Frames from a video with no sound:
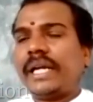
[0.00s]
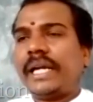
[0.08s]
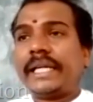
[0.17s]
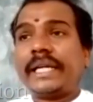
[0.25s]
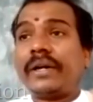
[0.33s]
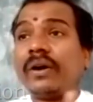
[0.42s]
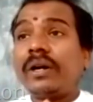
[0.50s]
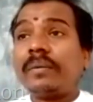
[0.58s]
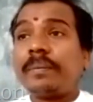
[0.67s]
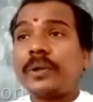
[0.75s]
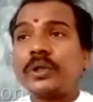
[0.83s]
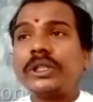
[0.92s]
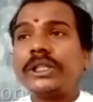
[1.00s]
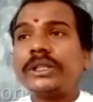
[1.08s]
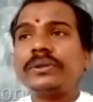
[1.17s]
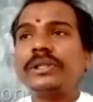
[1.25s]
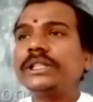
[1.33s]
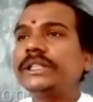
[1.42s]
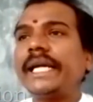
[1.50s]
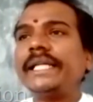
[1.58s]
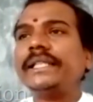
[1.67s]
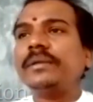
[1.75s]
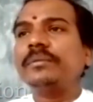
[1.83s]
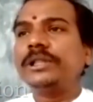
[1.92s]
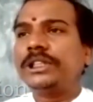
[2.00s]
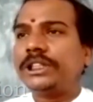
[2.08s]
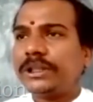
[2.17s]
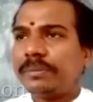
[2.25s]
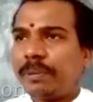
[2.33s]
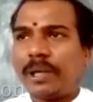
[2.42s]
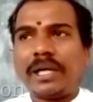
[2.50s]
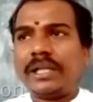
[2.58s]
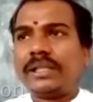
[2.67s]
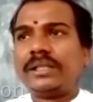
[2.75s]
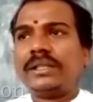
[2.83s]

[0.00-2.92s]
it cannot proceed to design the machine part.